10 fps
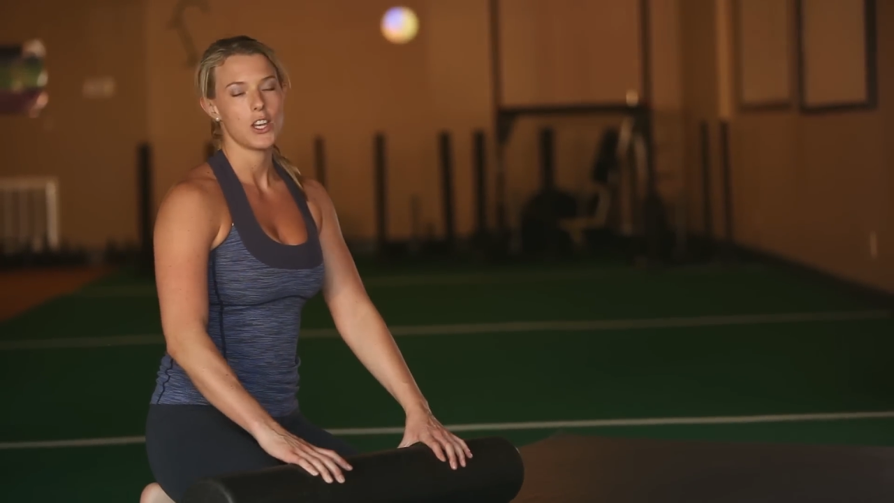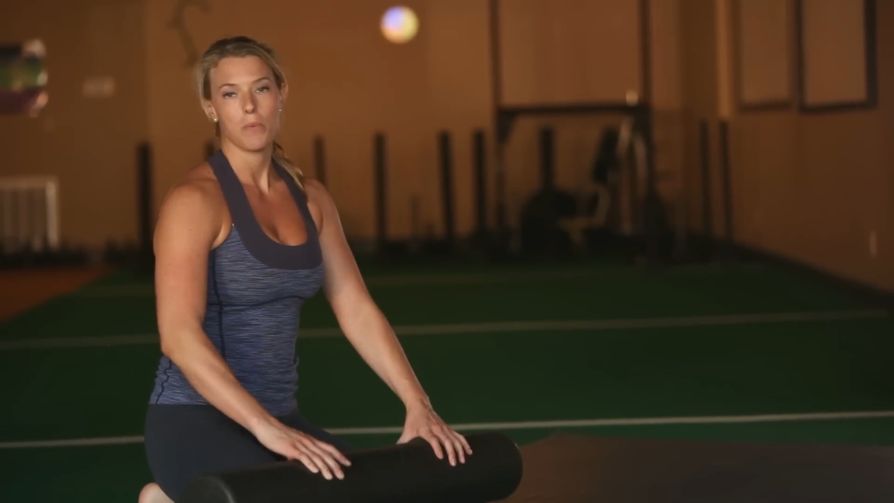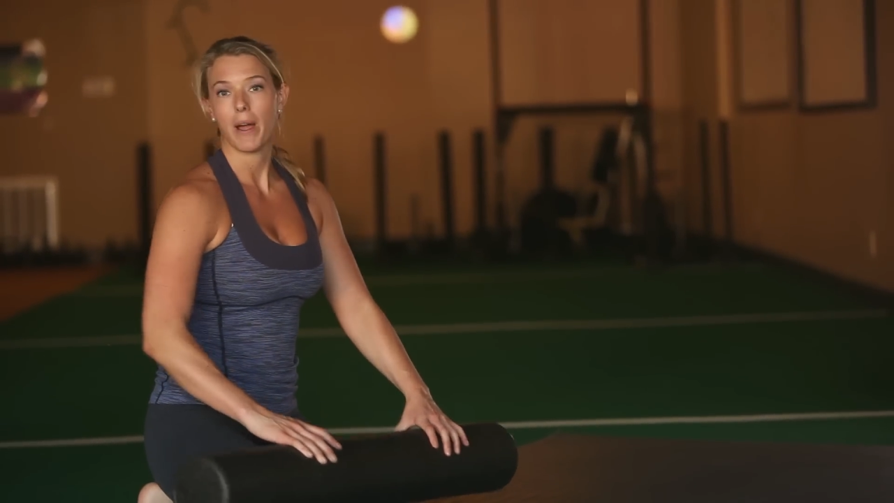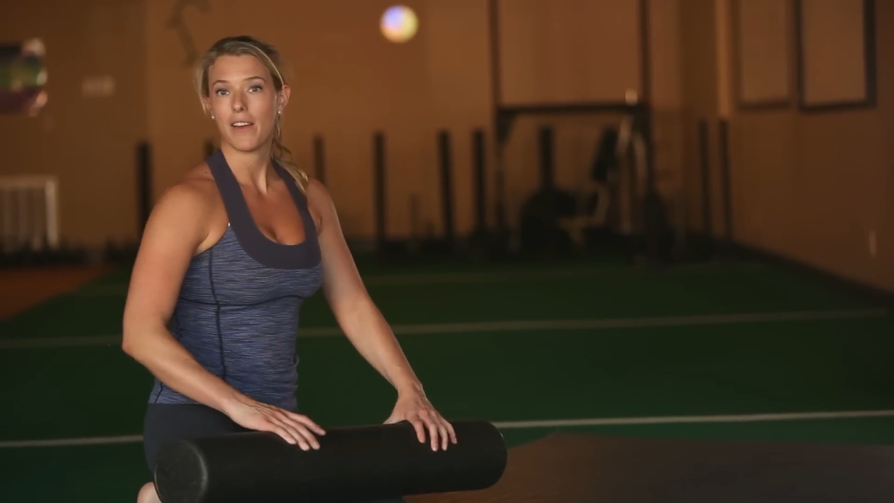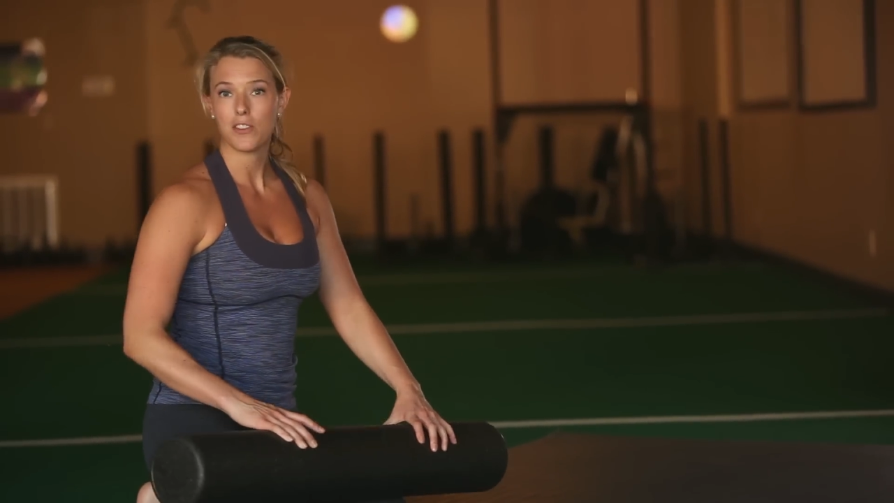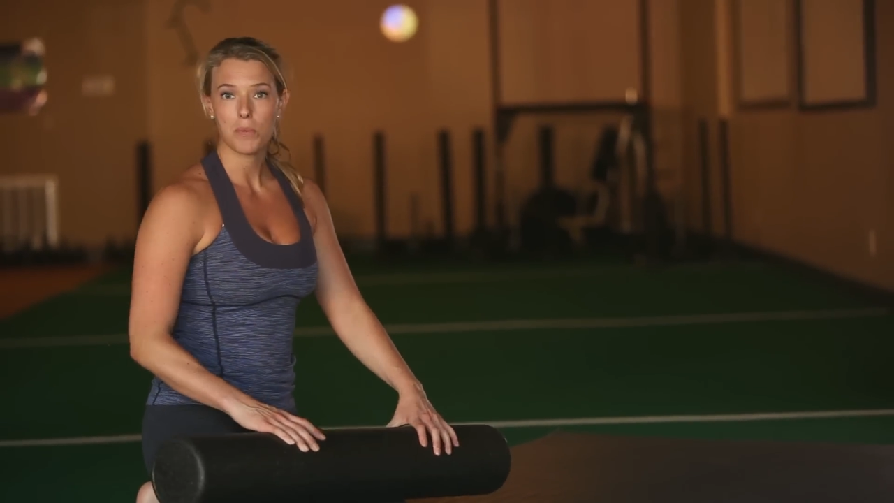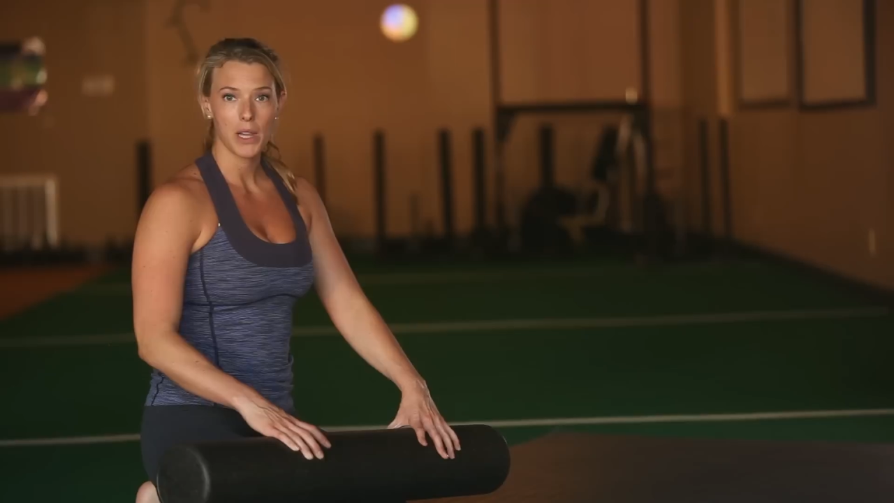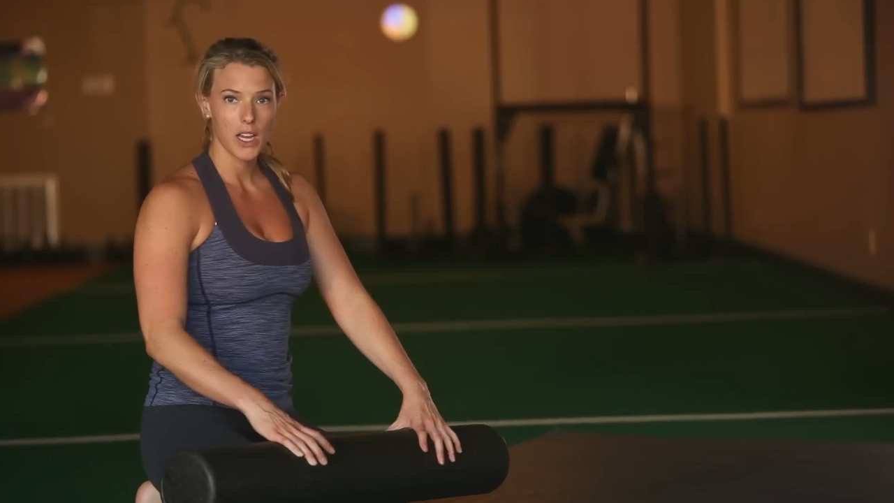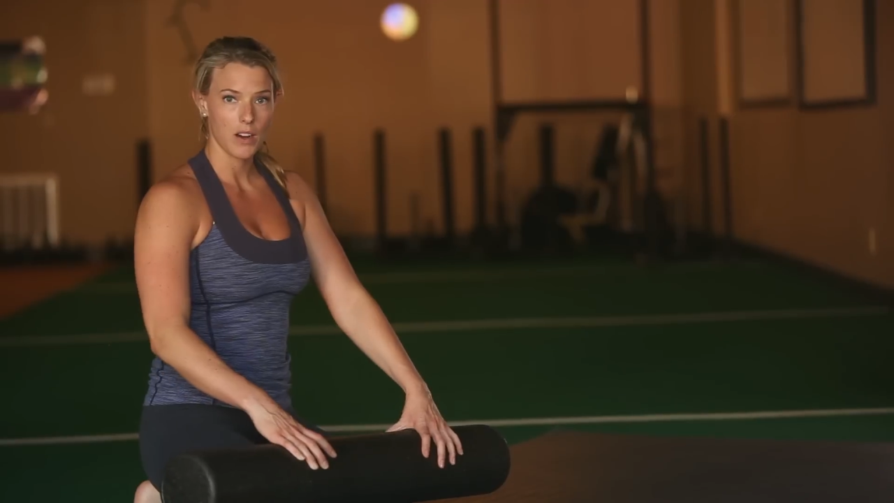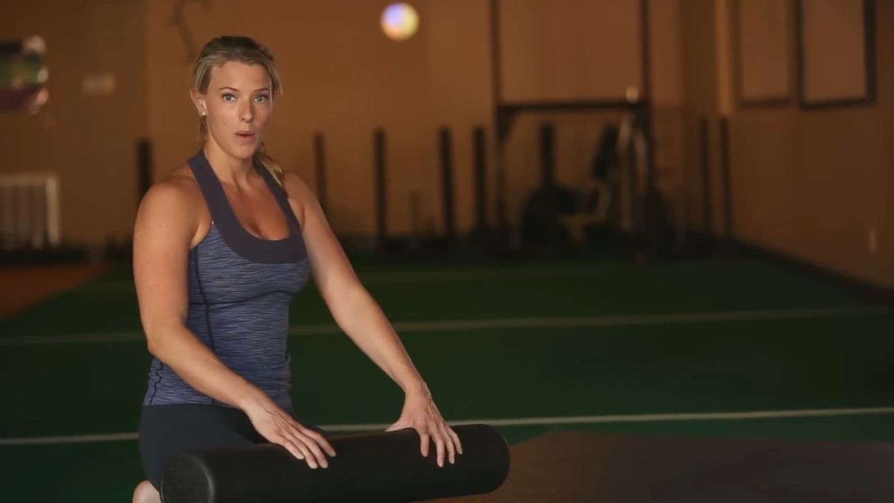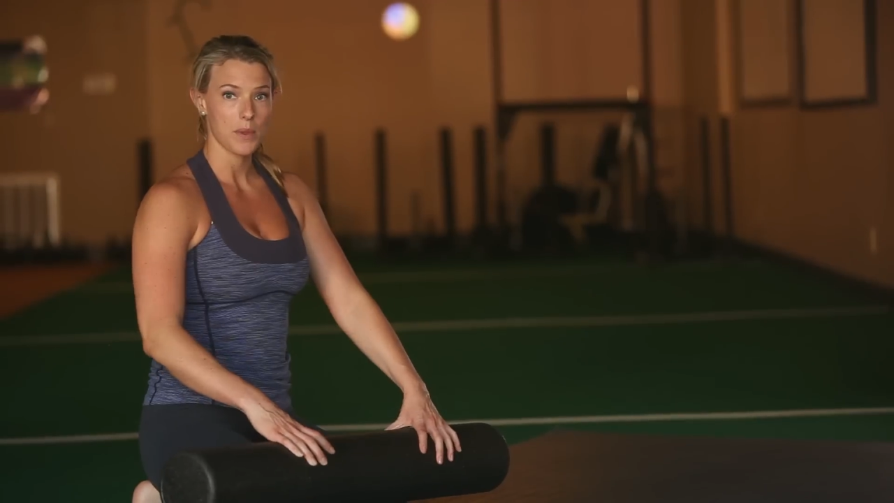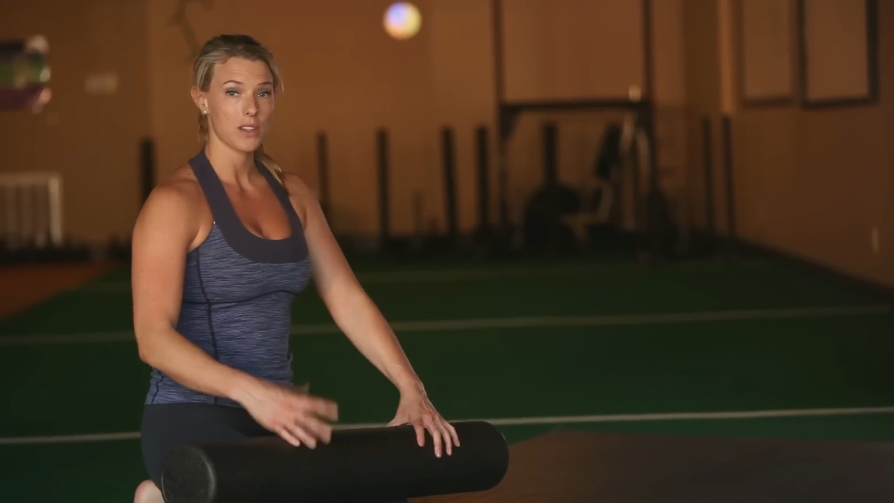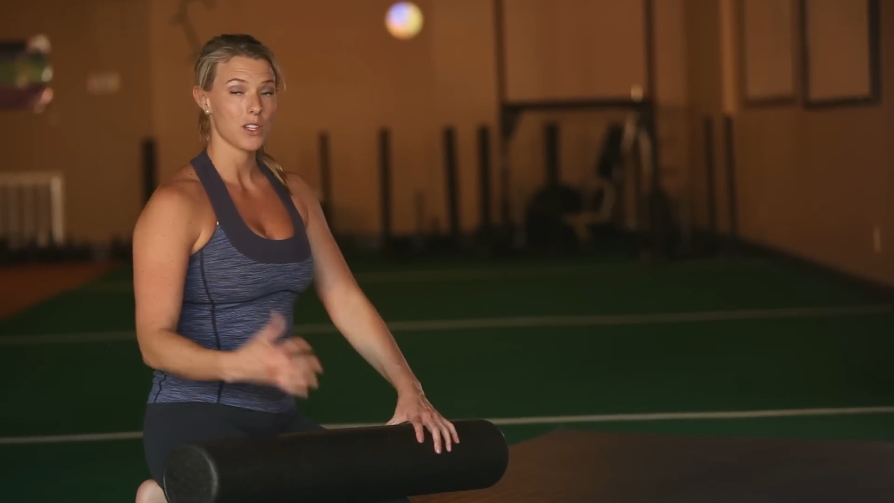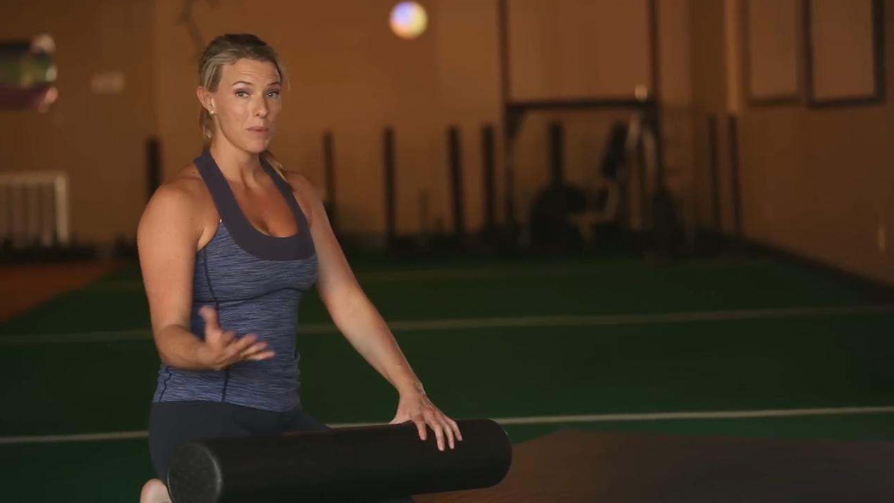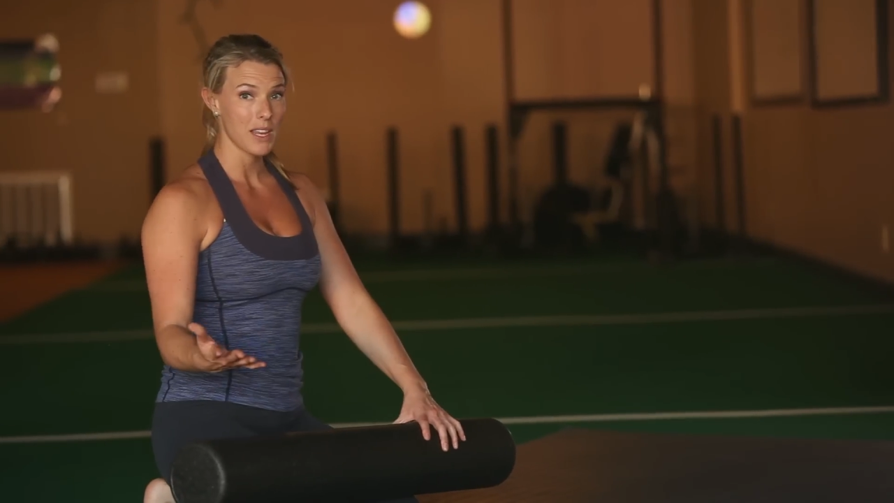you might have to play around with it a
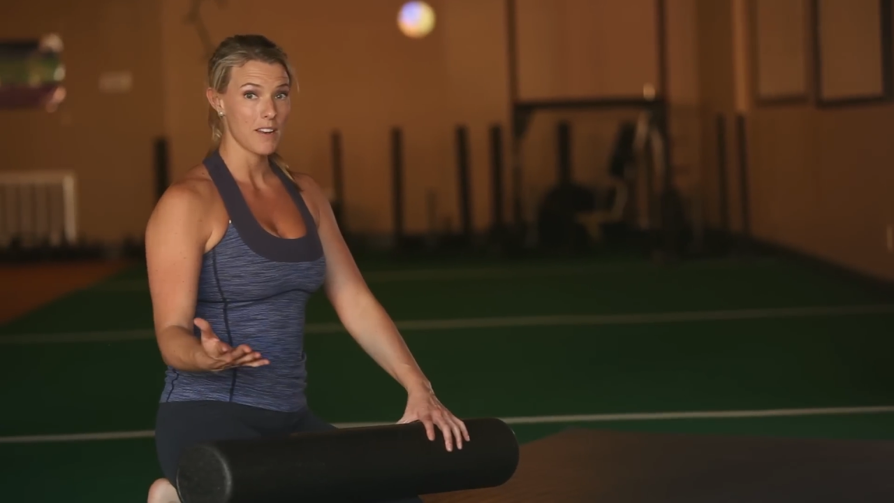little bit